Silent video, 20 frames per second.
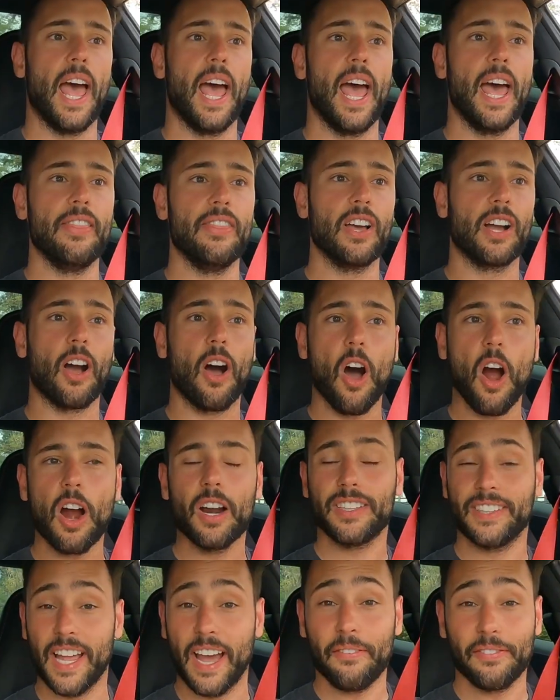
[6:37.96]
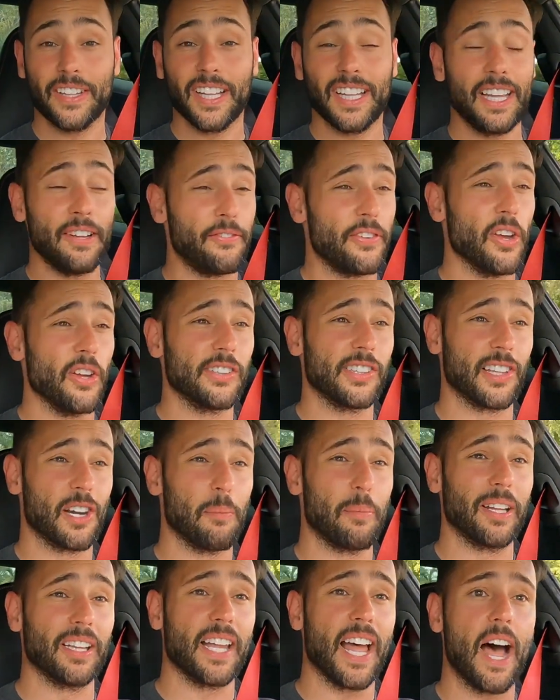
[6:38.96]
And the car definitely feels a
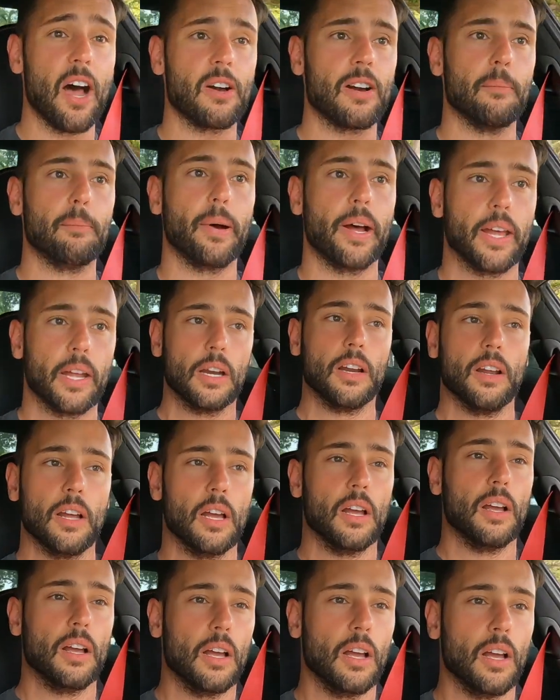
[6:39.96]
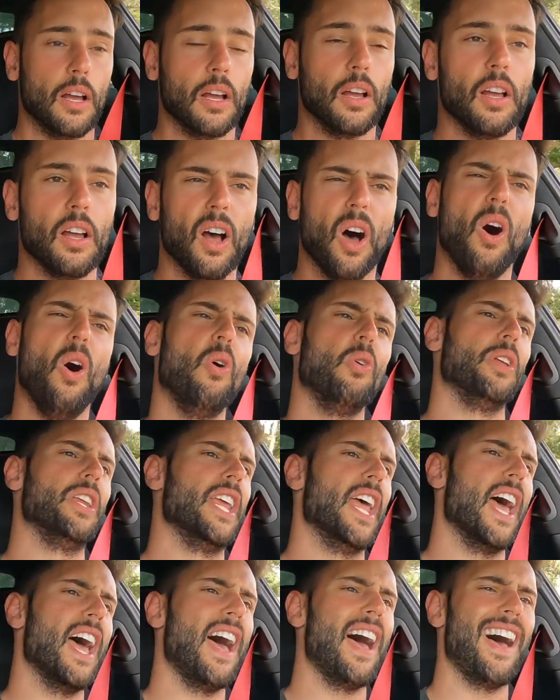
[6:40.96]
little bit louder, but oh
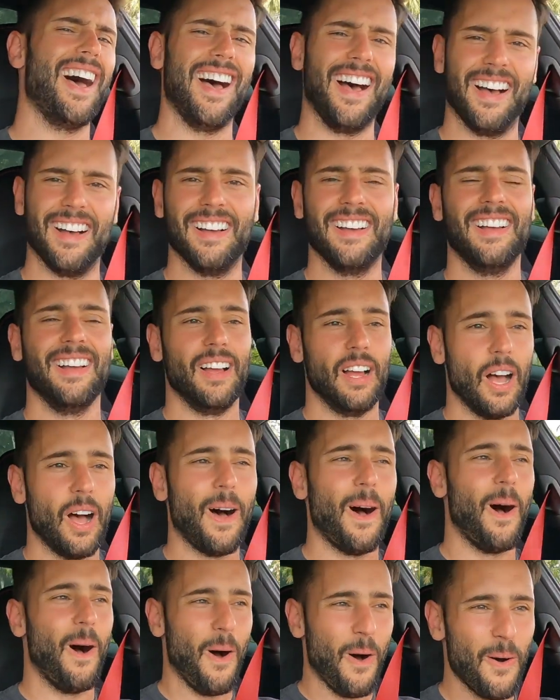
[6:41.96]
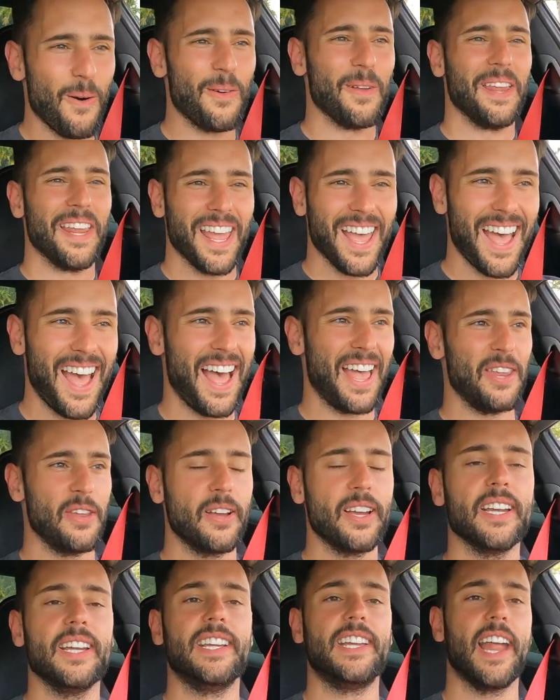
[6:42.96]
yeah. Oh yeah, you
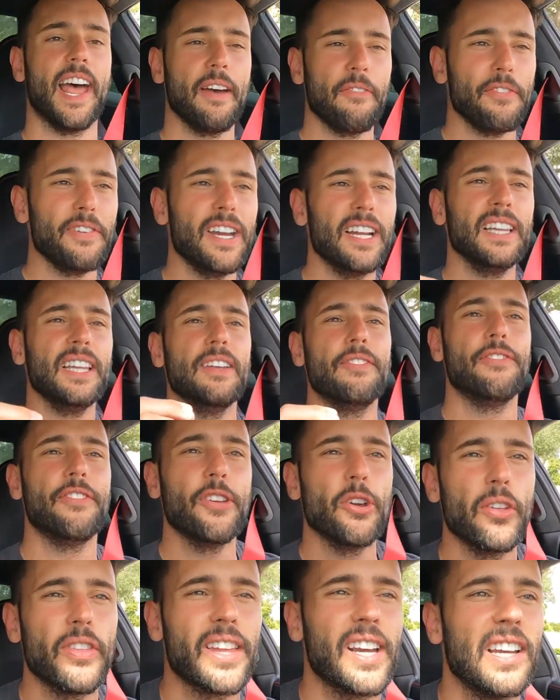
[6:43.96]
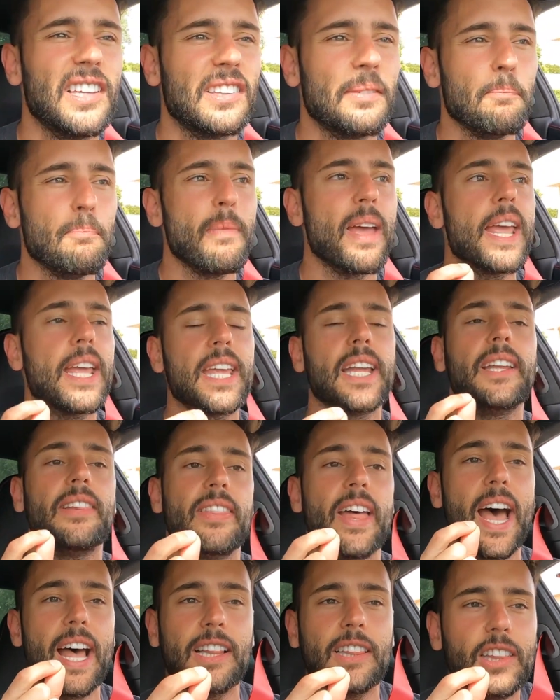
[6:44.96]
can definitely feel that it's making
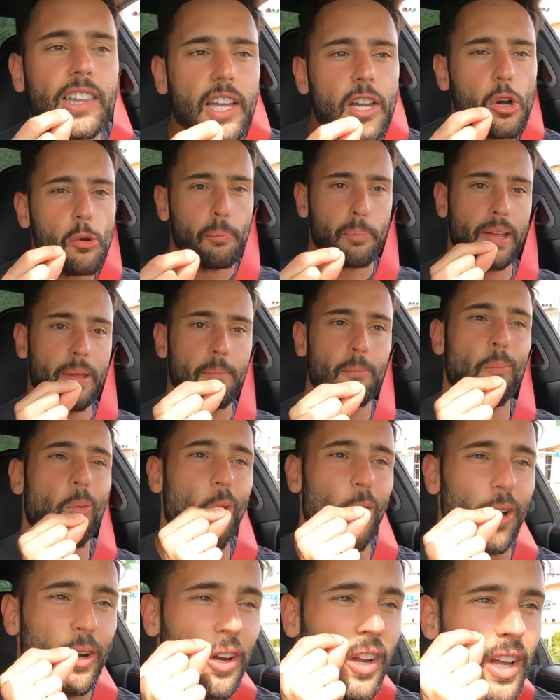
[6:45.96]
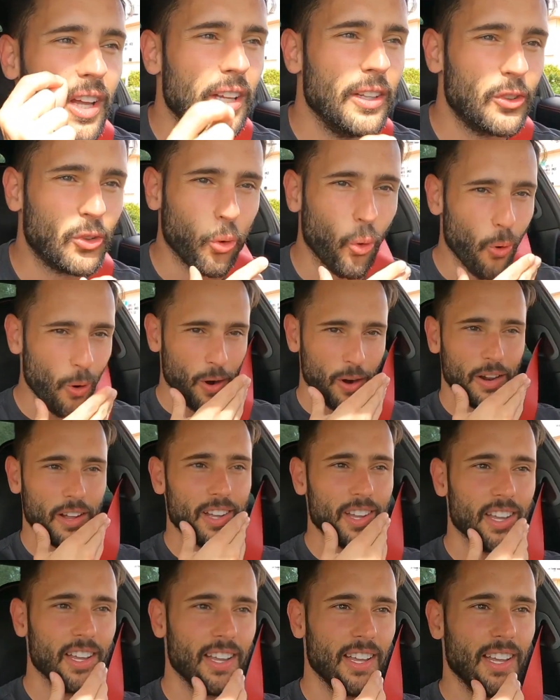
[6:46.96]
that little bit more torque.
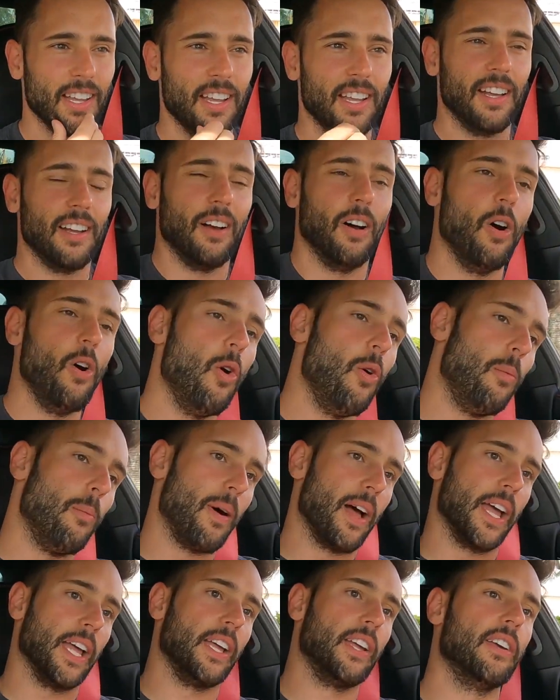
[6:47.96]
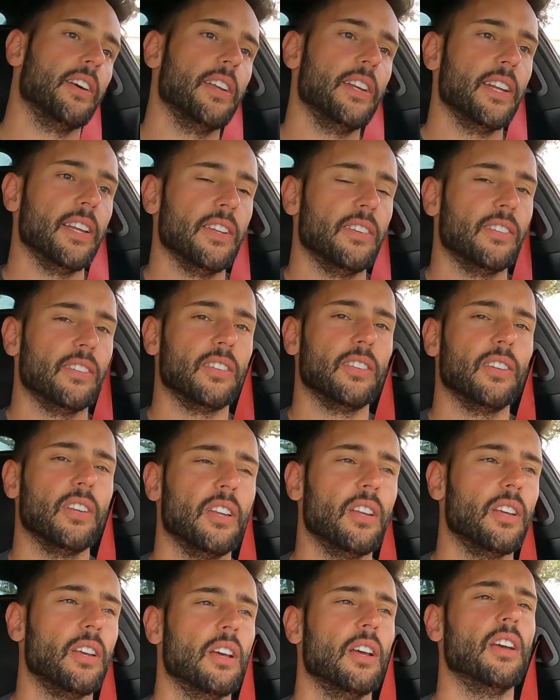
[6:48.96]
Oh my goodness.
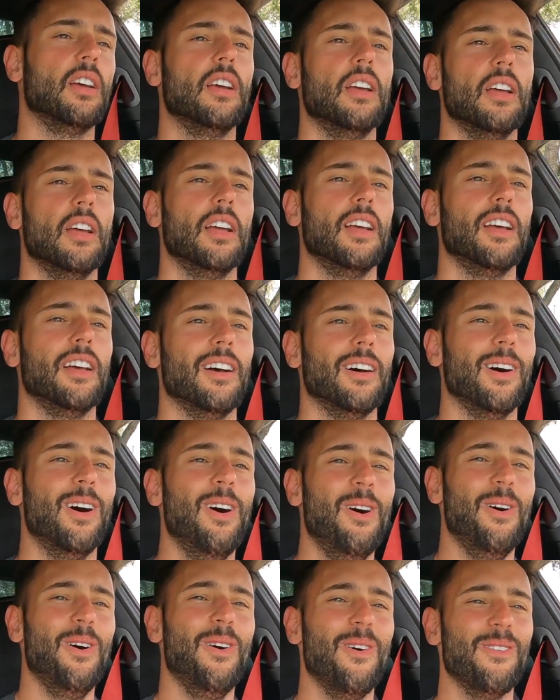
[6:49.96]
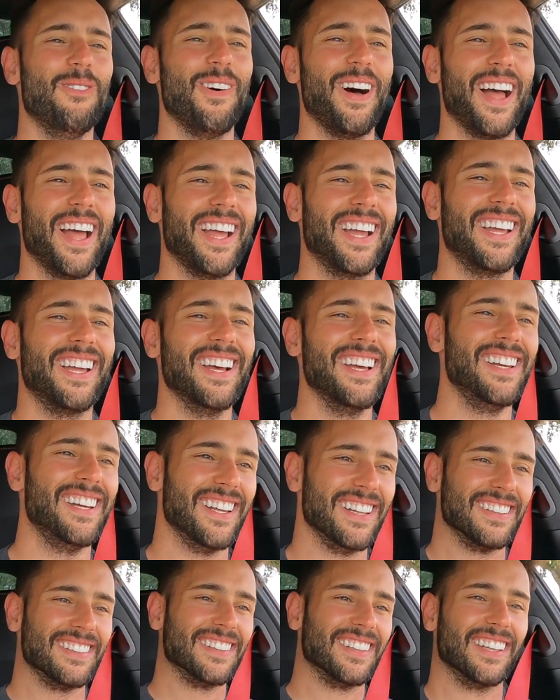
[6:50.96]
Oh my goodness.